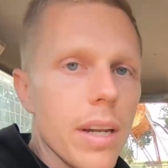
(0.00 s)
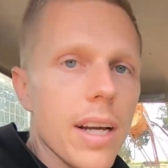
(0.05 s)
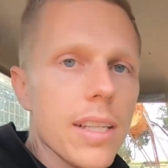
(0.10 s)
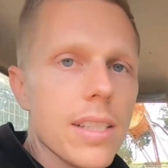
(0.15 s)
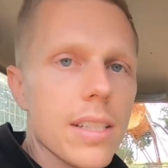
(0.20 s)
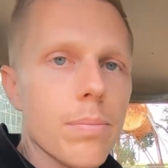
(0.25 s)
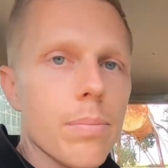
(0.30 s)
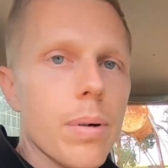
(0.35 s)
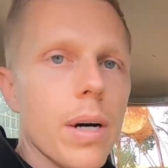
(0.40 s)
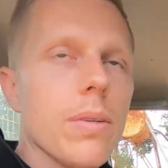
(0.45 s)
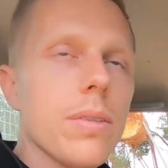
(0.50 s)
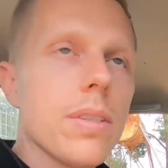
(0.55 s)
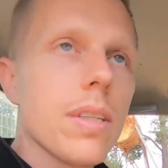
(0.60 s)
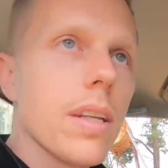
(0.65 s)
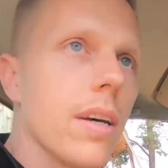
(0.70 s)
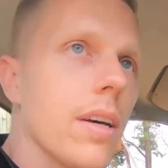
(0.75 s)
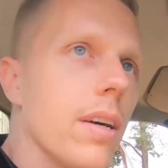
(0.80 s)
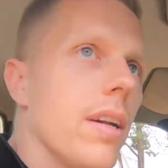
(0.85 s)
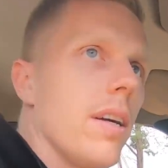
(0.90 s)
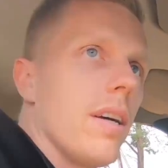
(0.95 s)
of nuts and bolts
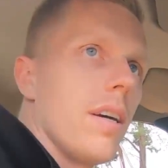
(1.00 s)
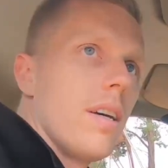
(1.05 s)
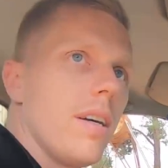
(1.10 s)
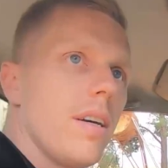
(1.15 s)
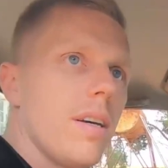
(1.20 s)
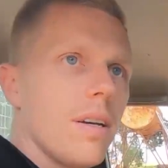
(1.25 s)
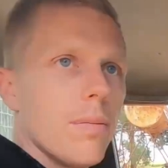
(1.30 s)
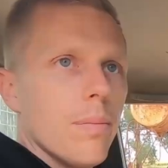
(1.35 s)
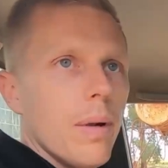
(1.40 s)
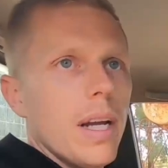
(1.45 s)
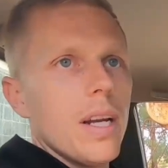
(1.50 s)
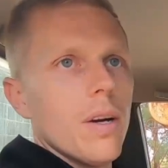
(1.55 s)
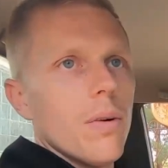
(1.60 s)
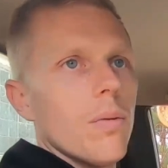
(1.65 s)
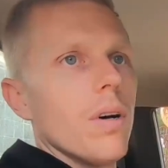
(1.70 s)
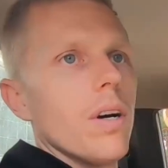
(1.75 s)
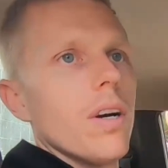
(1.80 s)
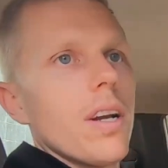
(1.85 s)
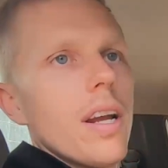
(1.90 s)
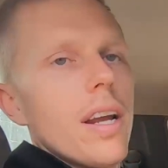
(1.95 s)
though to make it
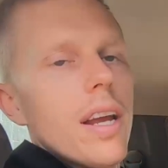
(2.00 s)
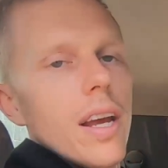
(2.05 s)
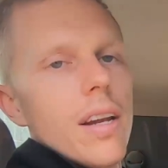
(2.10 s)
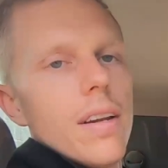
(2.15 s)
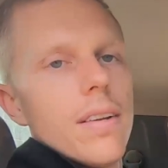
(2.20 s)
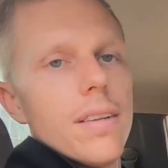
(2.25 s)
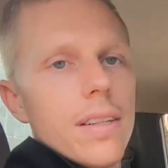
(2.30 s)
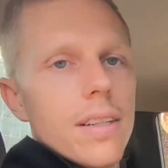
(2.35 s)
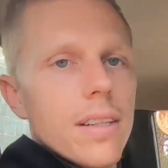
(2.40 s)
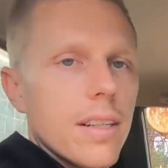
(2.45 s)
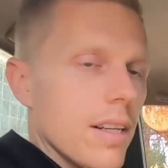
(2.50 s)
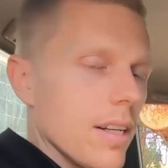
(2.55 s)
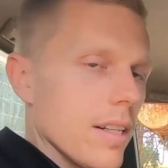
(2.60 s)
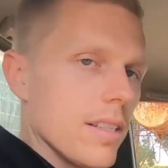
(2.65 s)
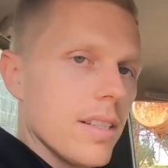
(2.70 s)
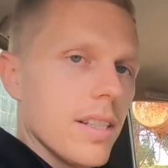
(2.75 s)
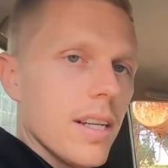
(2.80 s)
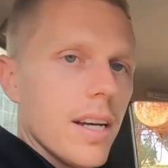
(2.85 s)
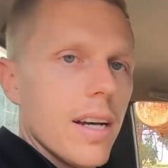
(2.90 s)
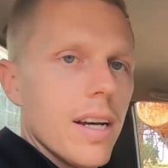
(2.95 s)
work again,
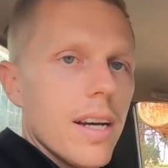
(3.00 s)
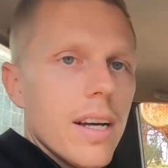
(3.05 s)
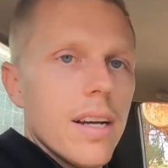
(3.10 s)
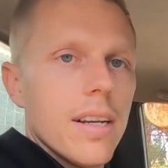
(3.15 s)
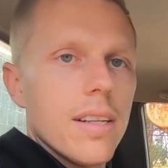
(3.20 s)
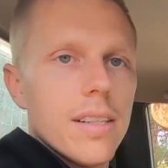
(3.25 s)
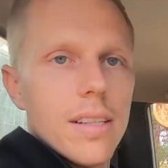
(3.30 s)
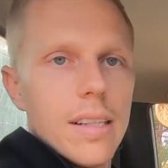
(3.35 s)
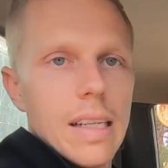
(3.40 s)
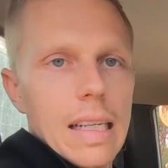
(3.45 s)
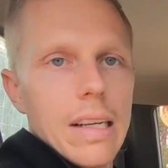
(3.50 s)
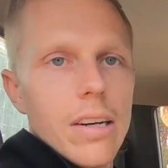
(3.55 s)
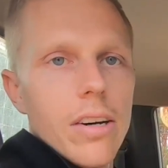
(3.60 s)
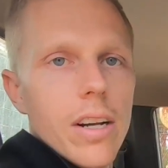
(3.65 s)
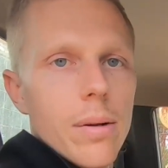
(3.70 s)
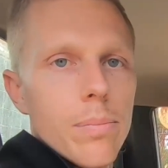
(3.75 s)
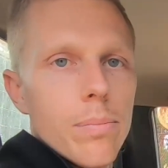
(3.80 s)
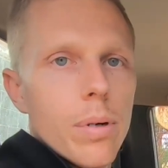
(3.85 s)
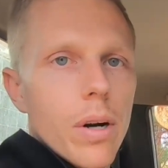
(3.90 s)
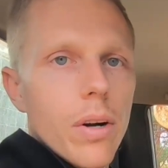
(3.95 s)
because it
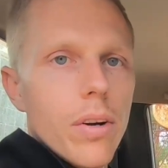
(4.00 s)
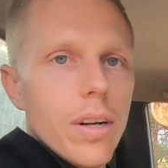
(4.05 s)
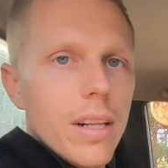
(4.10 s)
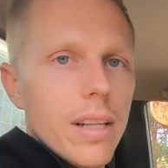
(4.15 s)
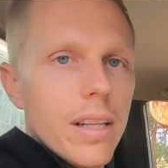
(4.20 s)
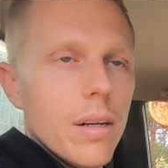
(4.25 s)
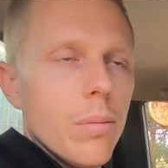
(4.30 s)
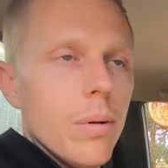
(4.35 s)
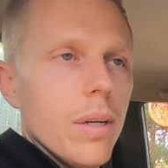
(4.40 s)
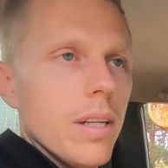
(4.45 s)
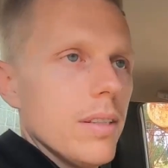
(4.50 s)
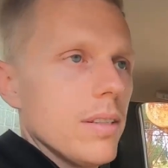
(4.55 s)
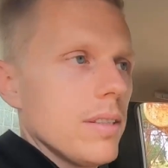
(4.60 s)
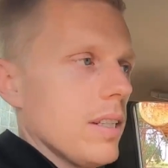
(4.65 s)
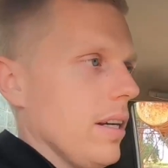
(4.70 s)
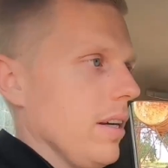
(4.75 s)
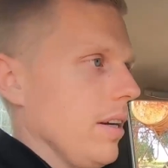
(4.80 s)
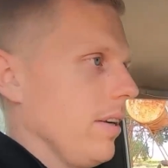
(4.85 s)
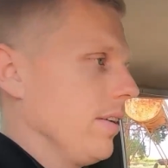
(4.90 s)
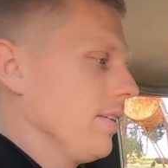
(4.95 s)
kind of broke a little bit.
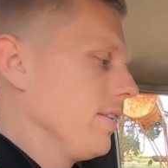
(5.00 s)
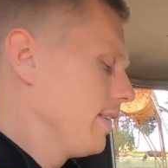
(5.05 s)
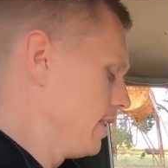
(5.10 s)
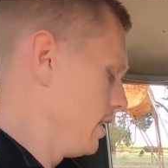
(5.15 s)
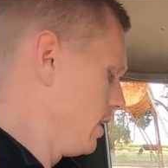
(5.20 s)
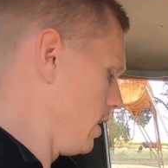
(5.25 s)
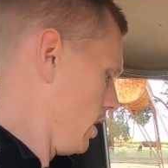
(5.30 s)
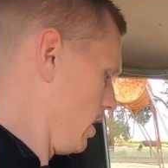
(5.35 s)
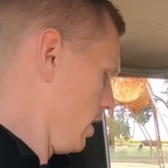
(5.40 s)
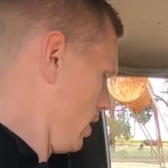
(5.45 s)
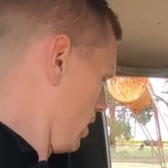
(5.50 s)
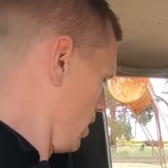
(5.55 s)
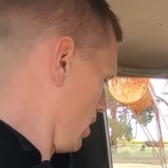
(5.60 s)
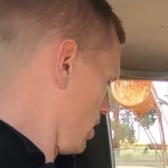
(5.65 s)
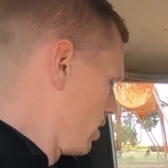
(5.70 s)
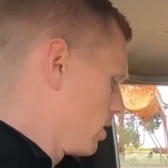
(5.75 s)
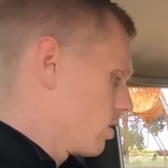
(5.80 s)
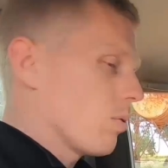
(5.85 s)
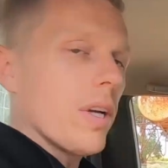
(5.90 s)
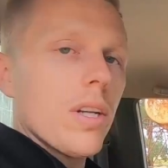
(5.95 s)
So
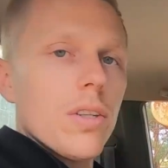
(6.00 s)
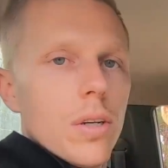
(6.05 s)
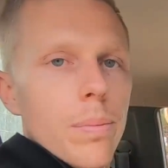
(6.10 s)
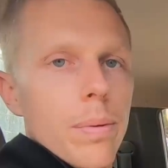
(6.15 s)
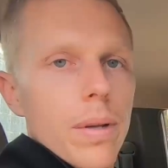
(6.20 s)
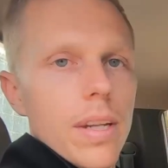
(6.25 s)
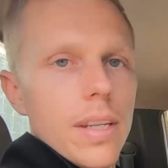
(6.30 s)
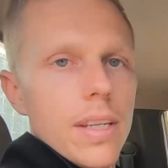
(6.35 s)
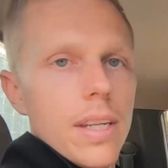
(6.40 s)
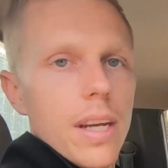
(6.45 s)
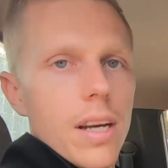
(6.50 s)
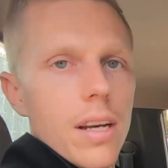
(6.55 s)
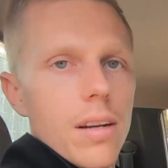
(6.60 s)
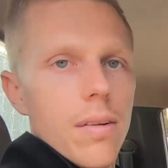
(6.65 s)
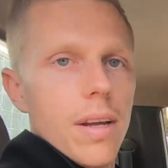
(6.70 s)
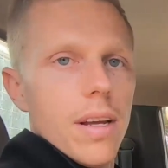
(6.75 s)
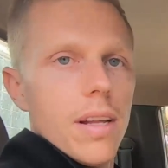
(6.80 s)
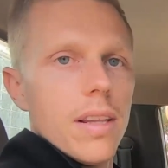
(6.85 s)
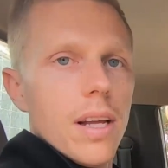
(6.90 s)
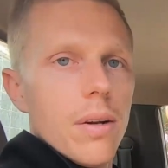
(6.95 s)
quick trip into
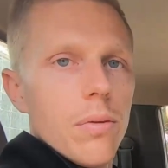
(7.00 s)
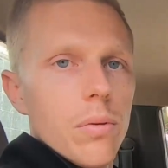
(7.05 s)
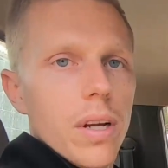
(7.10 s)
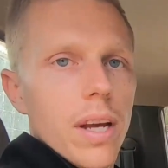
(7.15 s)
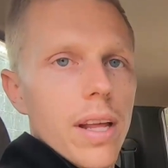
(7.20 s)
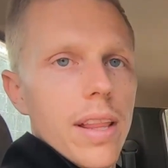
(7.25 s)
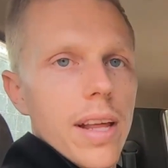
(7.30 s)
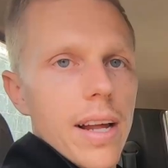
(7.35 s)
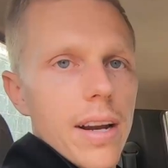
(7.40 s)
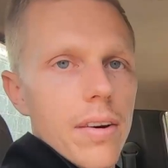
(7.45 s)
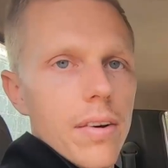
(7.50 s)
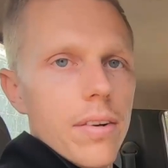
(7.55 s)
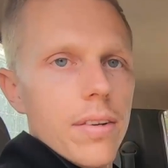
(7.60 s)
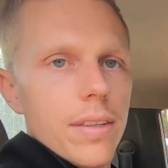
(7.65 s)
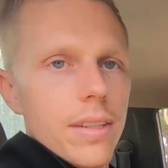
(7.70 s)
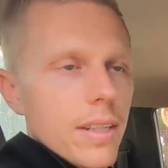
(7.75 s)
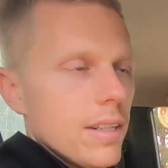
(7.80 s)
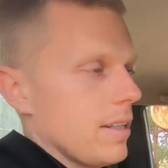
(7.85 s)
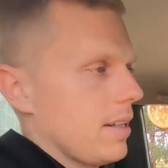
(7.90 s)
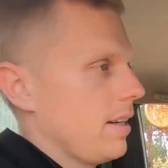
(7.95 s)
town and then we'll get that on.
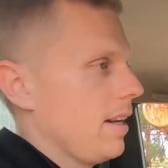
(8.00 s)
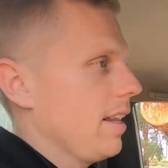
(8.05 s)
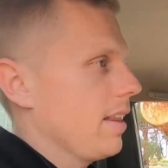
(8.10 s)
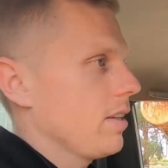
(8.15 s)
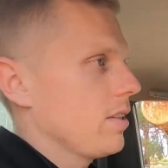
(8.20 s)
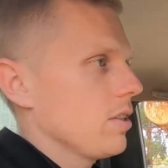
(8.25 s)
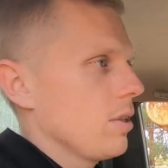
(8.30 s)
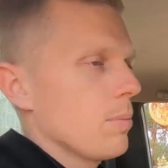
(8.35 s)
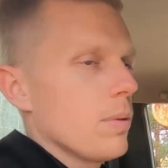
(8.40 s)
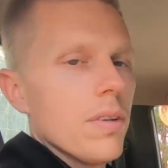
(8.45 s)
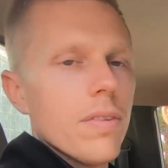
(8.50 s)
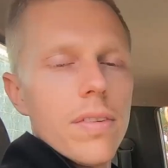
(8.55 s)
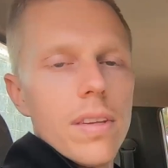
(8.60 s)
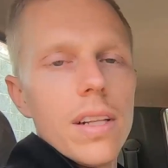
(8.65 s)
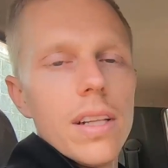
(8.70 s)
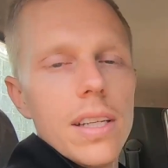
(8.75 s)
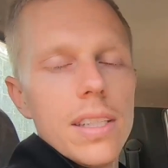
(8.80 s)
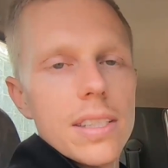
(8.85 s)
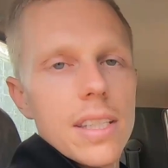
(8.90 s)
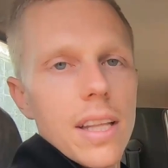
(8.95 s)
Another job off the
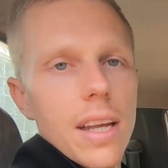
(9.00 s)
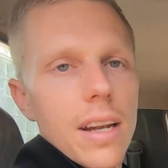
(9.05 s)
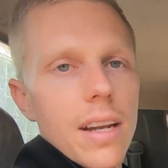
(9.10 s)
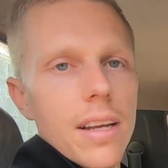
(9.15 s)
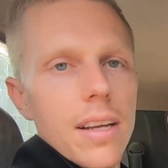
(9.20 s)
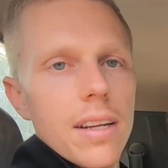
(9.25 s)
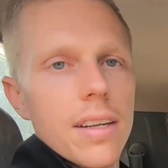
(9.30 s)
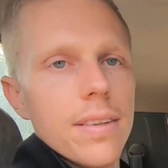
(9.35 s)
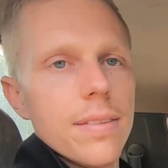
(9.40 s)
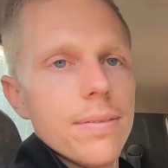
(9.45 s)
list then.